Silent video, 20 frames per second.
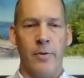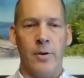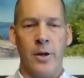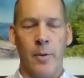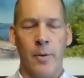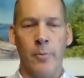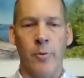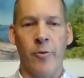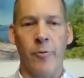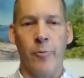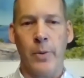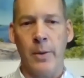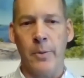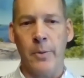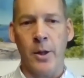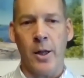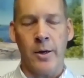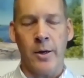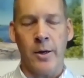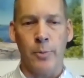number of
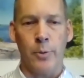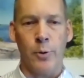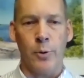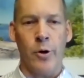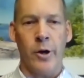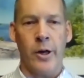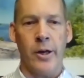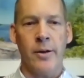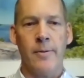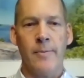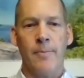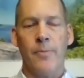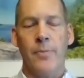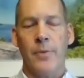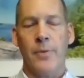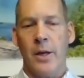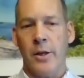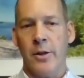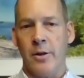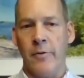people unemployed
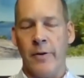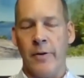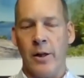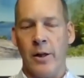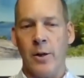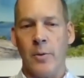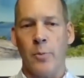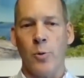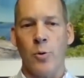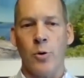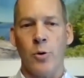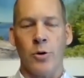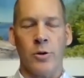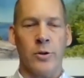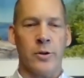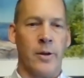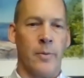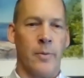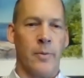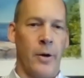in the developed
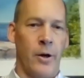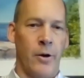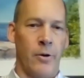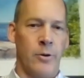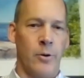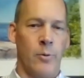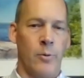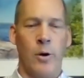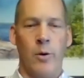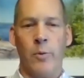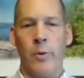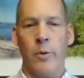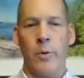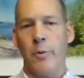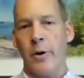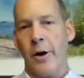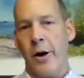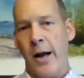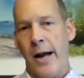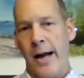world compared to what we
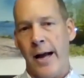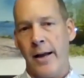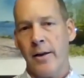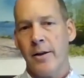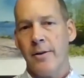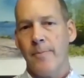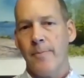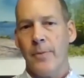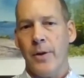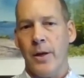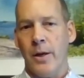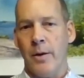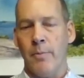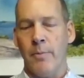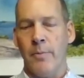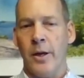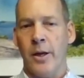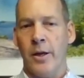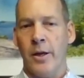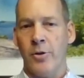were at
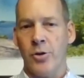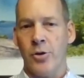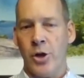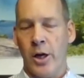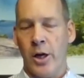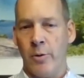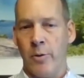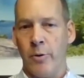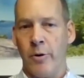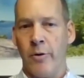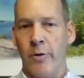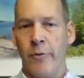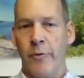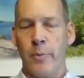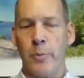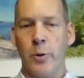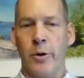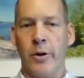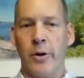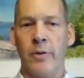in January or
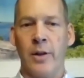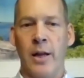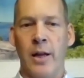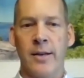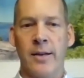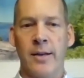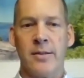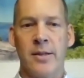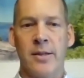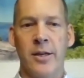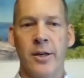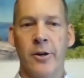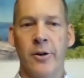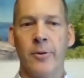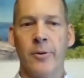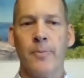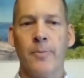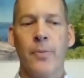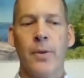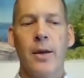February of last
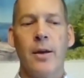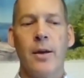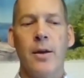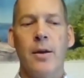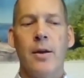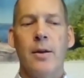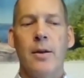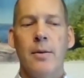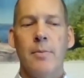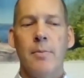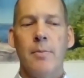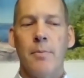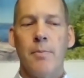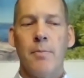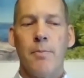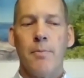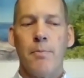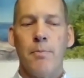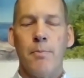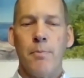year.
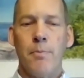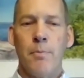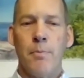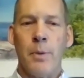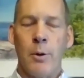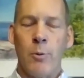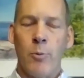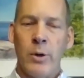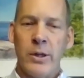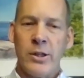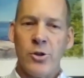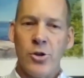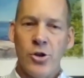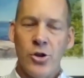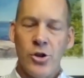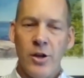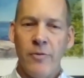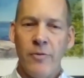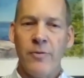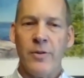But what's
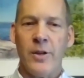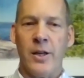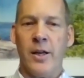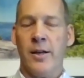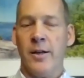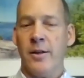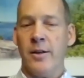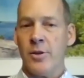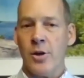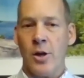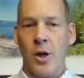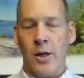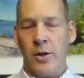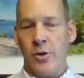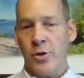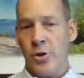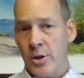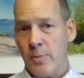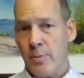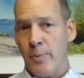shifted, and it's
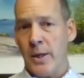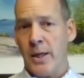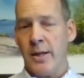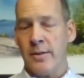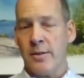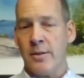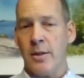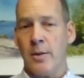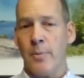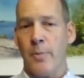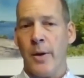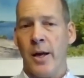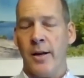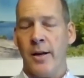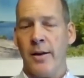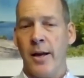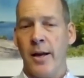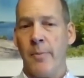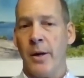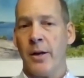not just because of the
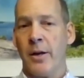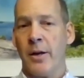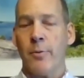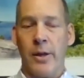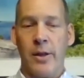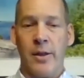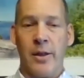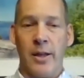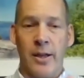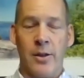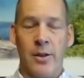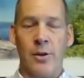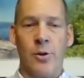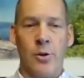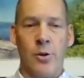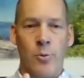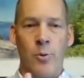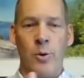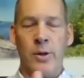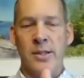pandemic, we think that
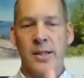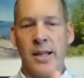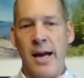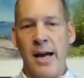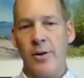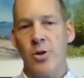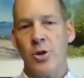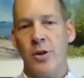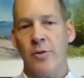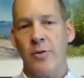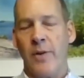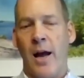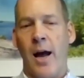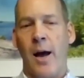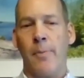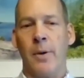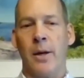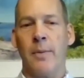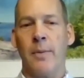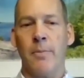there was that shift
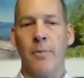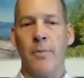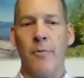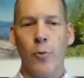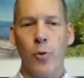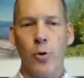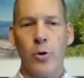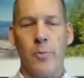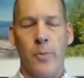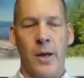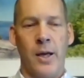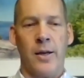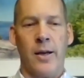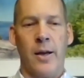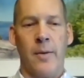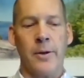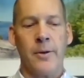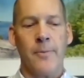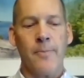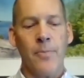happening before the
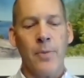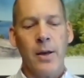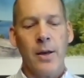pandemic.